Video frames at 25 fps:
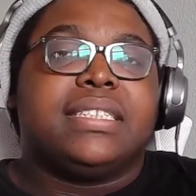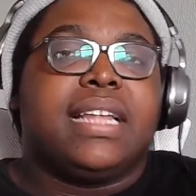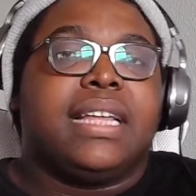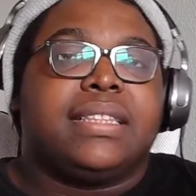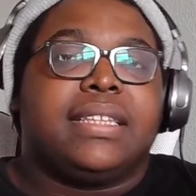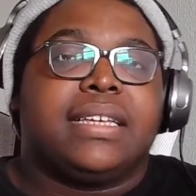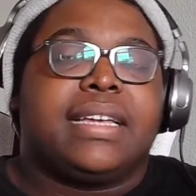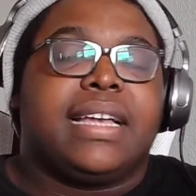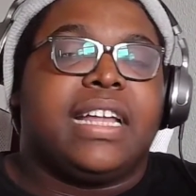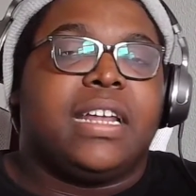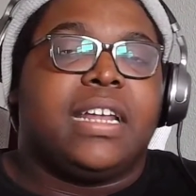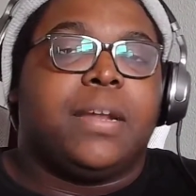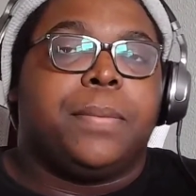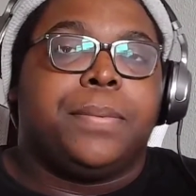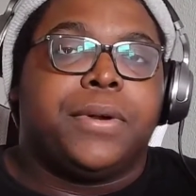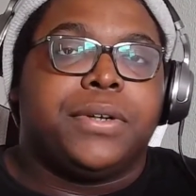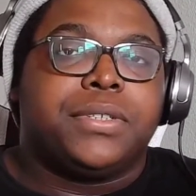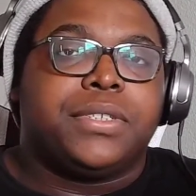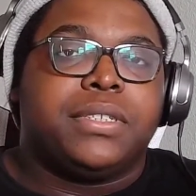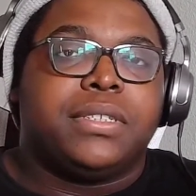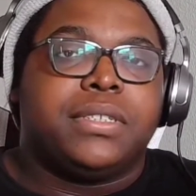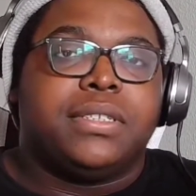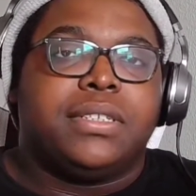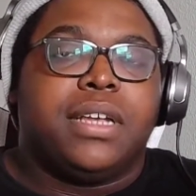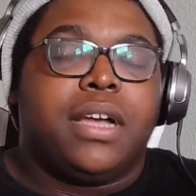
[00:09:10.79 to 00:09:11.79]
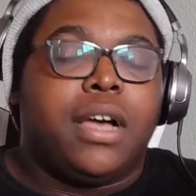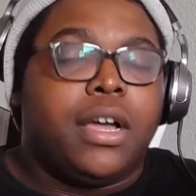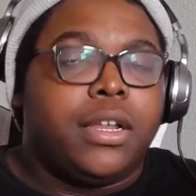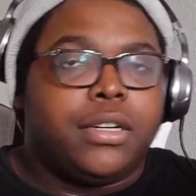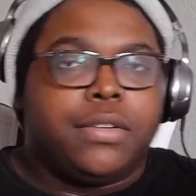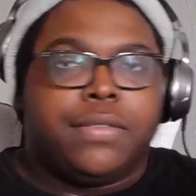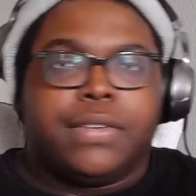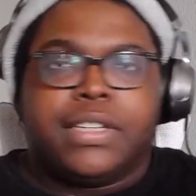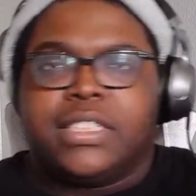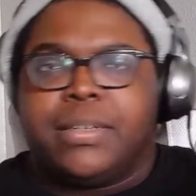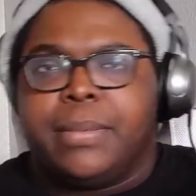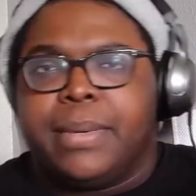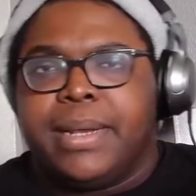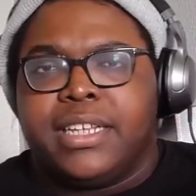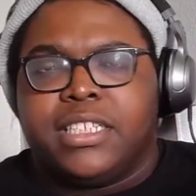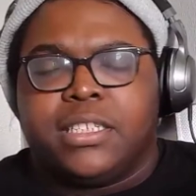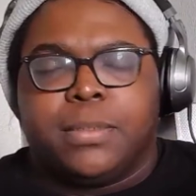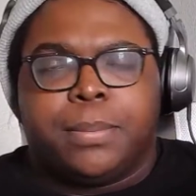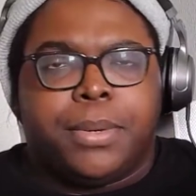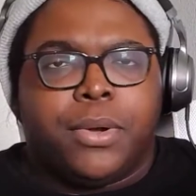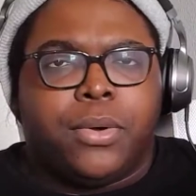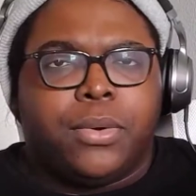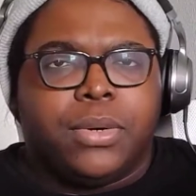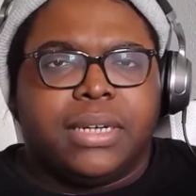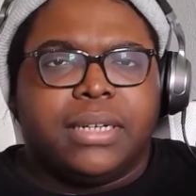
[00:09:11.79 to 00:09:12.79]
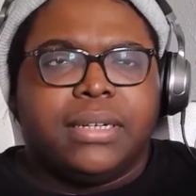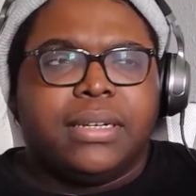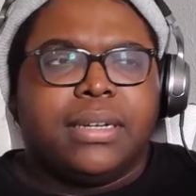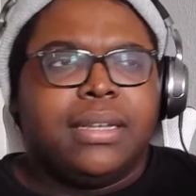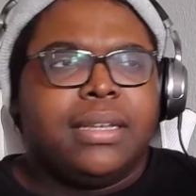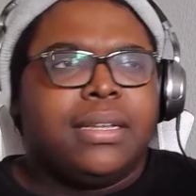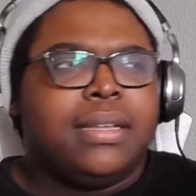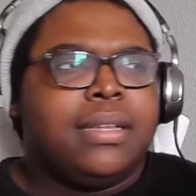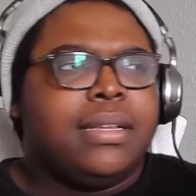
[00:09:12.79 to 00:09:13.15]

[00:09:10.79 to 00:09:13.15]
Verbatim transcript: not the kind of person to underestimate his opponent.